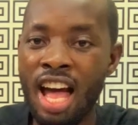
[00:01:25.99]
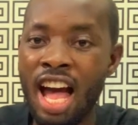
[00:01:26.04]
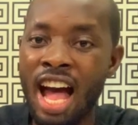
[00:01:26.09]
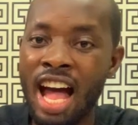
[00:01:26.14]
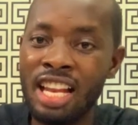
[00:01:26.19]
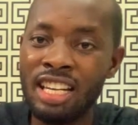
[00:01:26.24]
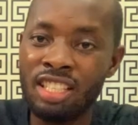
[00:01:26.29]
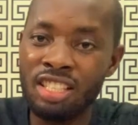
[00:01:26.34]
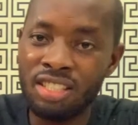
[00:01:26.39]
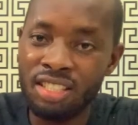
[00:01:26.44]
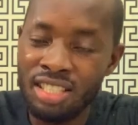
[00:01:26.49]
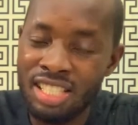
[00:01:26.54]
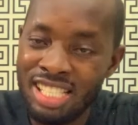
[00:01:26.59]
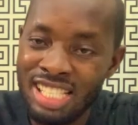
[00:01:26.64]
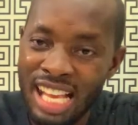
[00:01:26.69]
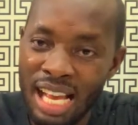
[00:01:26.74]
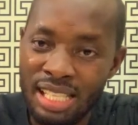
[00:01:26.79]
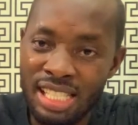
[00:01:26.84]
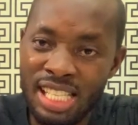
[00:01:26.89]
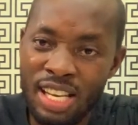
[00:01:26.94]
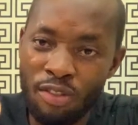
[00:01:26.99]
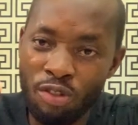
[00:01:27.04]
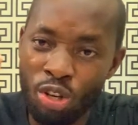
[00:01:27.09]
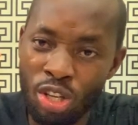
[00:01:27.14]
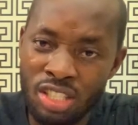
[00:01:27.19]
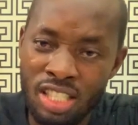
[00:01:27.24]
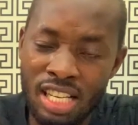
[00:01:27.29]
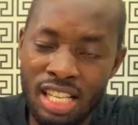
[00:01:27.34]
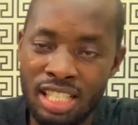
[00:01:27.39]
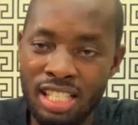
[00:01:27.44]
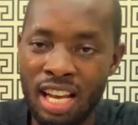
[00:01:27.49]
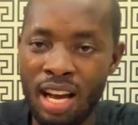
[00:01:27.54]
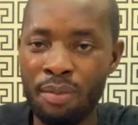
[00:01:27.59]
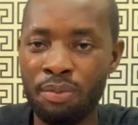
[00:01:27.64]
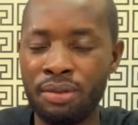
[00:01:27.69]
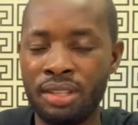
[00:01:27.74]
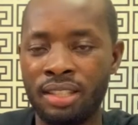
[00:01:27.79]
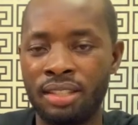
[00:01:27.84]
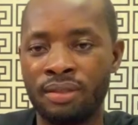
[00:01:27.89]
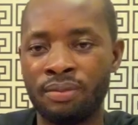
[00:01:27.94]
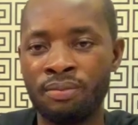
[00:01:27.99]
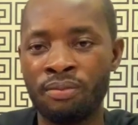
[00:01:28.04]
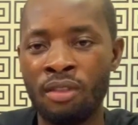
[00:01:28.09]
and it's as if nothing is happening.